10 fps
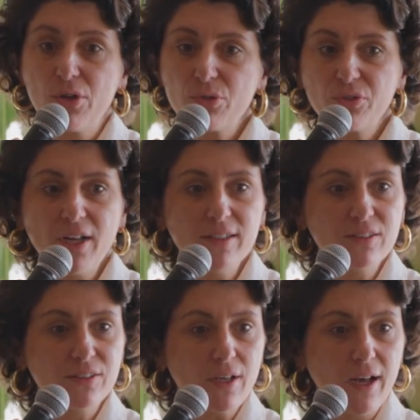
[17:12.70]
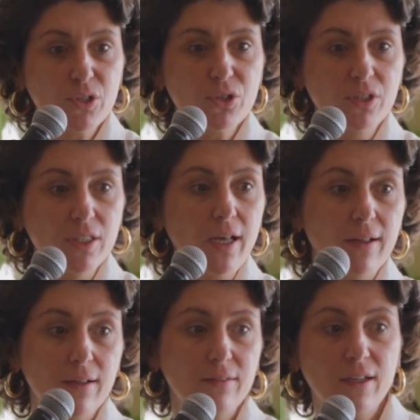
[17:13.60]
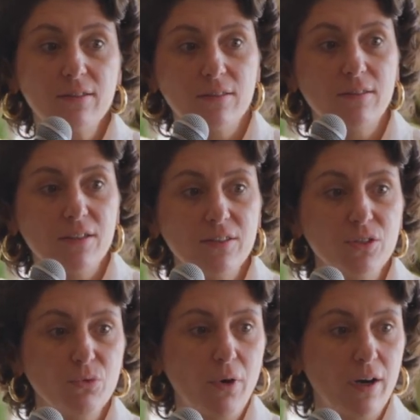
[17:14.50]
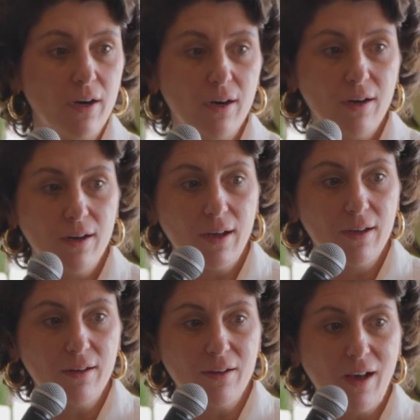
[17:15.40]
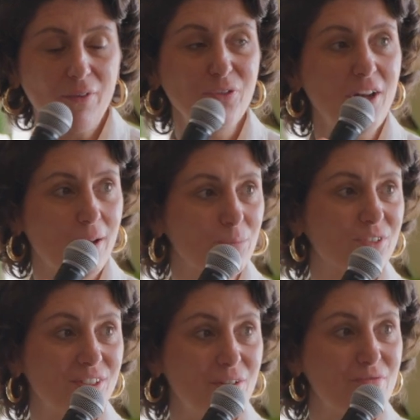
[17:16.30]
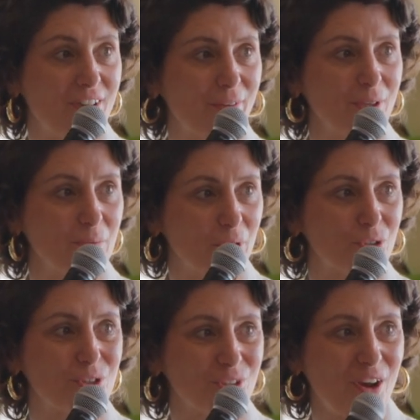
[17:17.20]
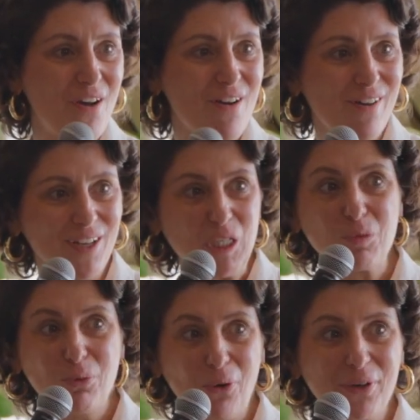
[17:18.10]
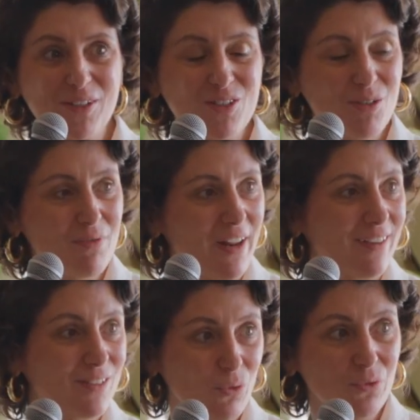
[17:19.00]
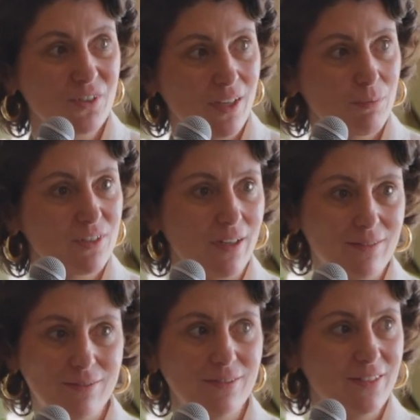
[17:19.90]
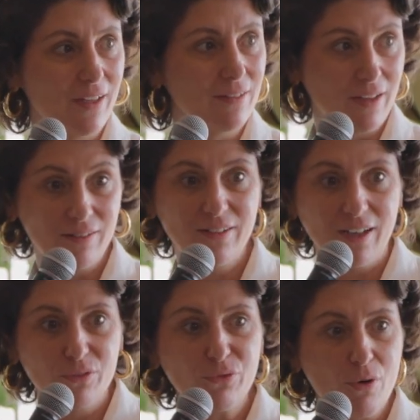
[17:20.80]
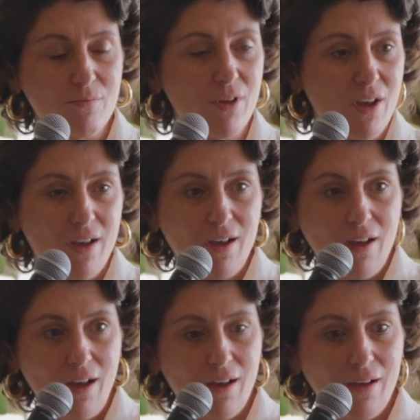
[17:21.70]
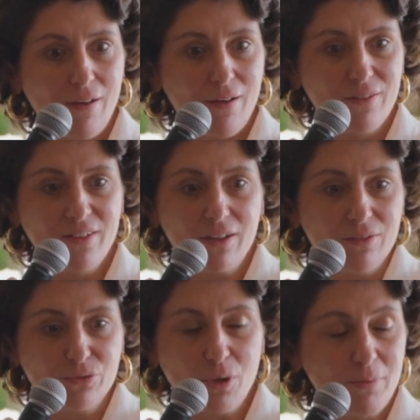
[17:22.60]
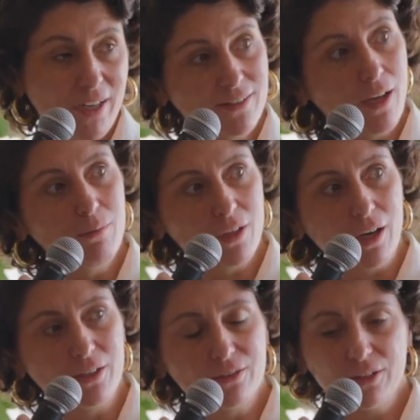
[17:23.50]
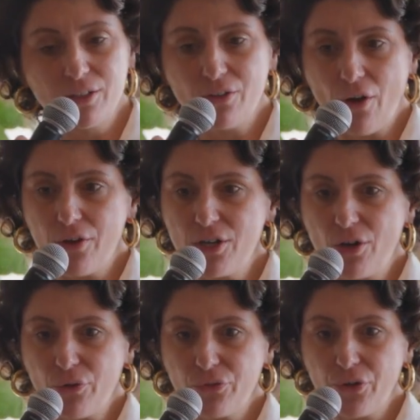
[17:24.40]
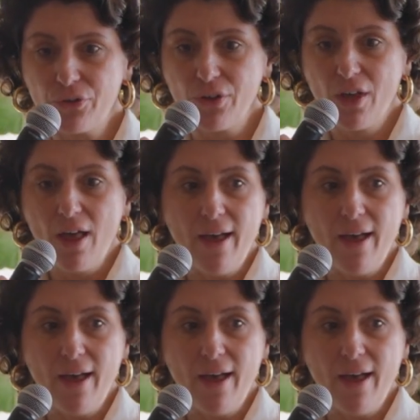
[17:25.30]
So that's actually, that is where I feel I'm still very much exploring like concepts that date from my time there in London.